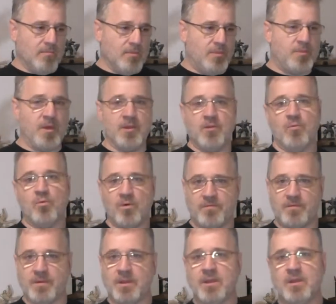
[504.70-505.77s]

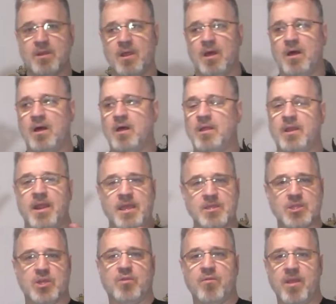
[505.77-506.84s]
Thunderwolfen on
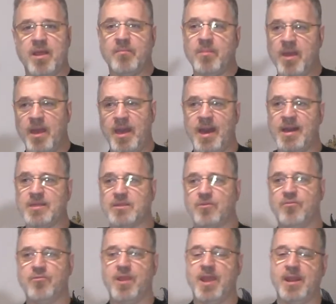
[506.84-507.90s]
Instagram
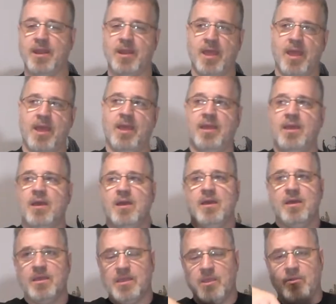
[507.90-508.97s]
has created a
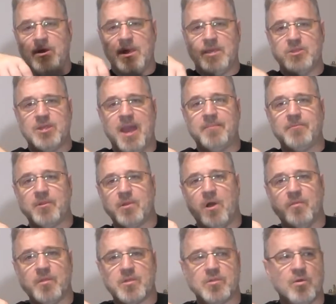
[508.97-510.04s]
unique chapter
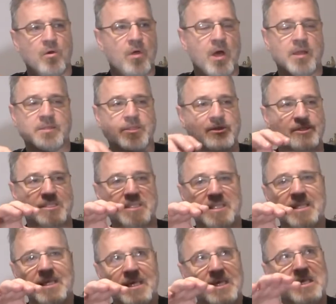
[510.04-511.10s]
called the Soul Hunters,
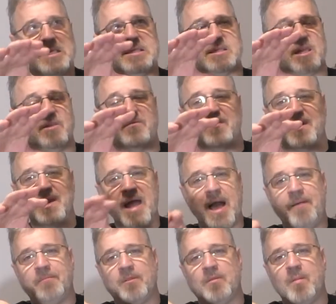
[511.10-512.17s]
and he's done a
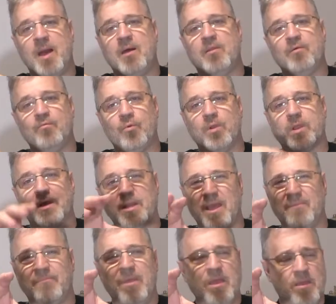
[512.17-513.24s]
phenomenal amount of work, and
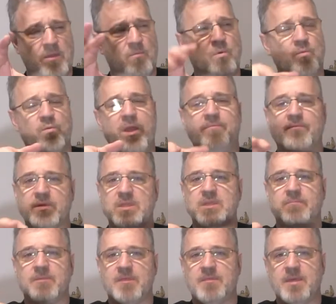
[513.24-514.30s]
I will reference
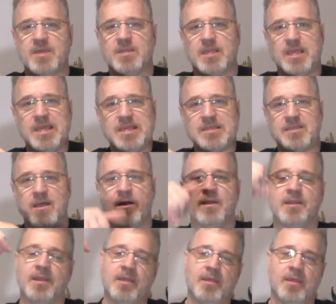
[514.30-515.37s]
some of the things that he's
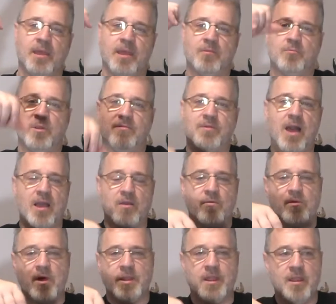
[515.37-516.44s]
done in what I've got
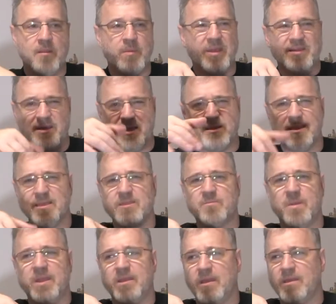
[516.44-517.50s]
going on here, because I did
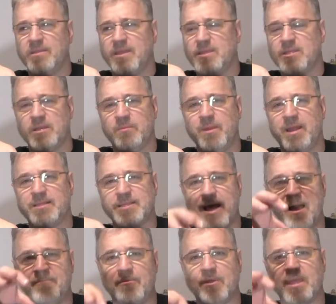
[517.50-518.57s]
spend a decent amount of
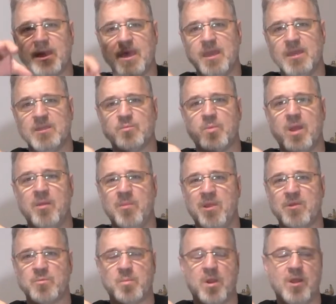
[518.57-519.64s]
time looking at his
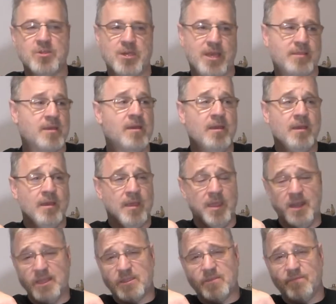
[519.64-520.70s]
Primaris project,
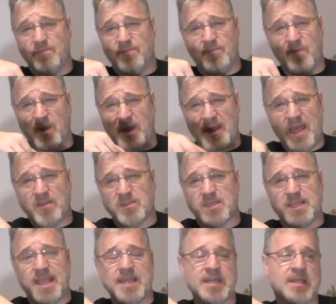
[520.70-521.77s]
and it's freaking
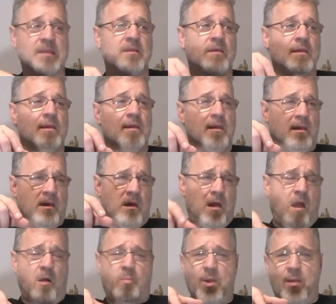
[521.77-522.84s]
outstanding.
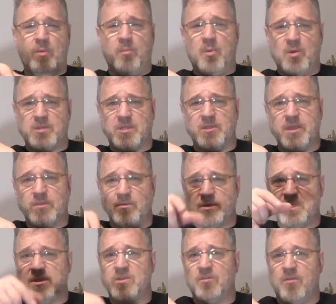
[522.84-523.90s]
I'll probably post a link to
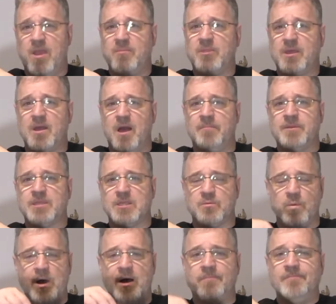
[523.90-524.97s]
his Instagram in the comments
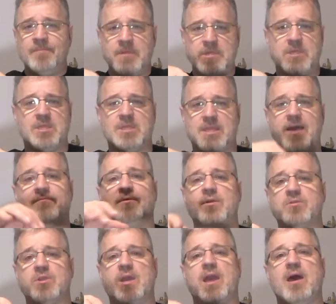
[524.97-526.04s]
as well. You should definitely
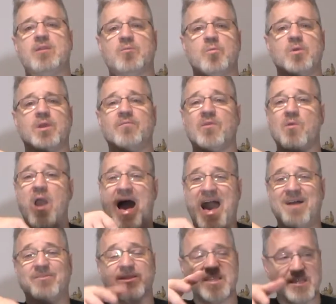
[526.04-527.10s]
go check out his work if you
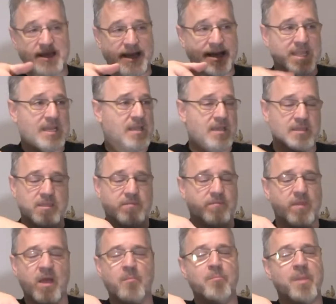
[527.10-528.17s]
haven't seen it.
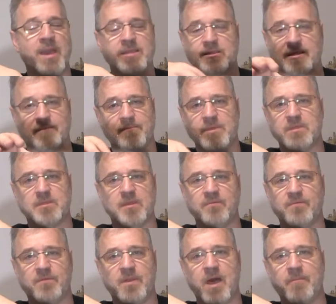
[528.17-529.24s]
It's amazing. He's
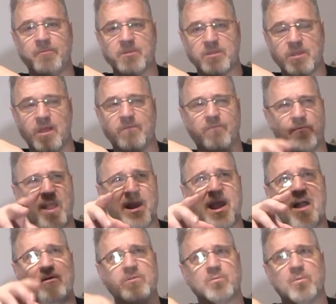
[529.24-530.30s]
done phenomenal stuff. Right
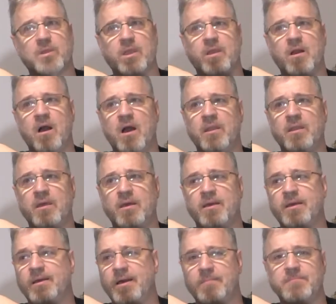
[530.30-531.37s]
now he's working on
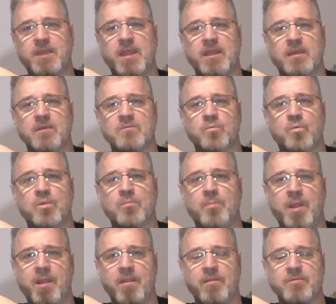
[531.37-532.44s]
updating his Word
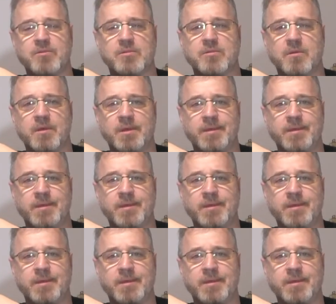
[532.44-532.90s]
Bearers